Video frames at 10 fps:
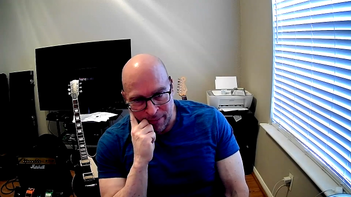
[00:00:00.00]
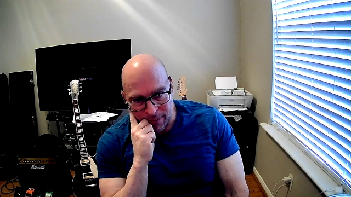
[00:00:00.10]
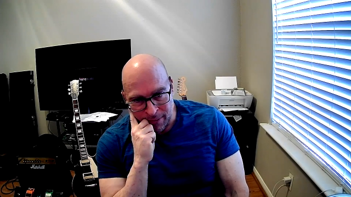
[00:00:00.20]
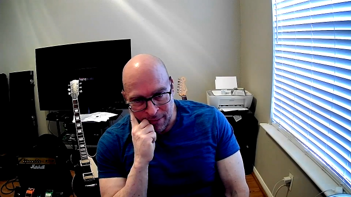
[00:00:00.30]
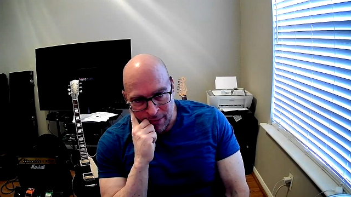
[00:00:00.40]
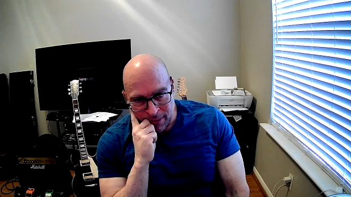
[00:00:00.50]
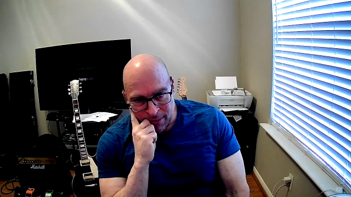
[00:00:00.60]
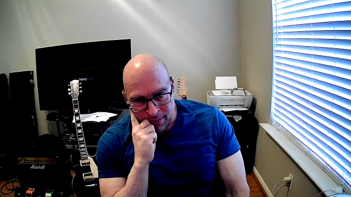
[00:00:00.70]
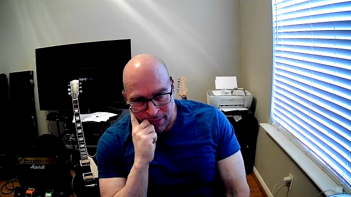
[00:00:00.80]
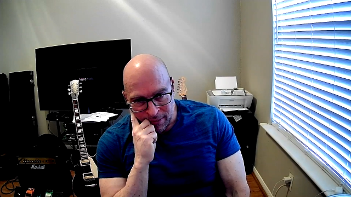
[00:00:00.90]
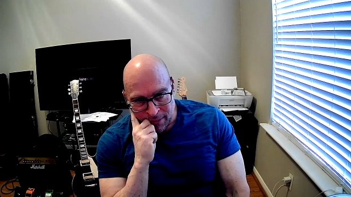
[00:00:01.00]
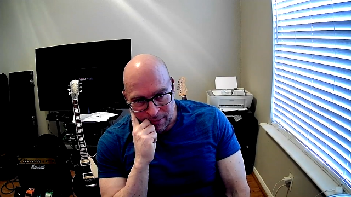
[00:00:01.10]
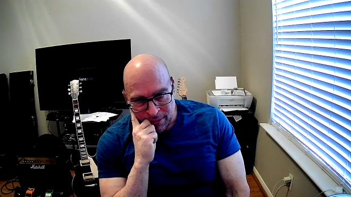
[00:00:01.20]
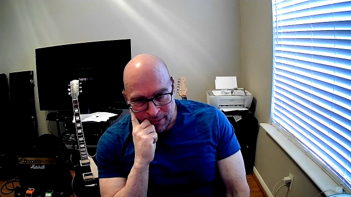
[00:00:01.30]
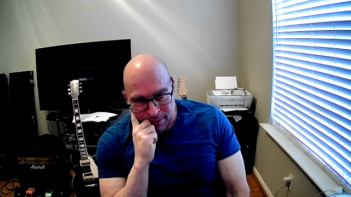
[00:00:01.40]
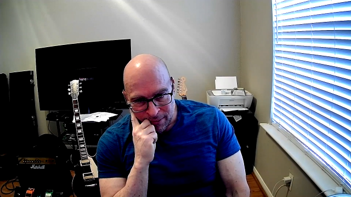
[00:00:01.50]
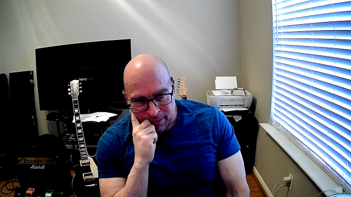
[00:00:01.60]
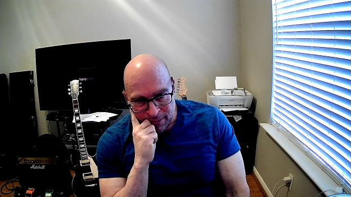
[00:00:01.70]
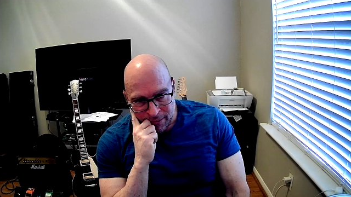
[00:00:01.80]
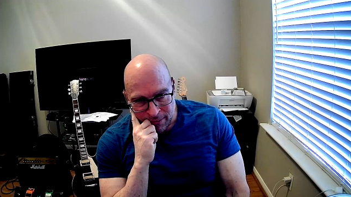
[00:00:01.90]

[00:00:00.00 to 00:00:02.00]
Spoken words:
(silence)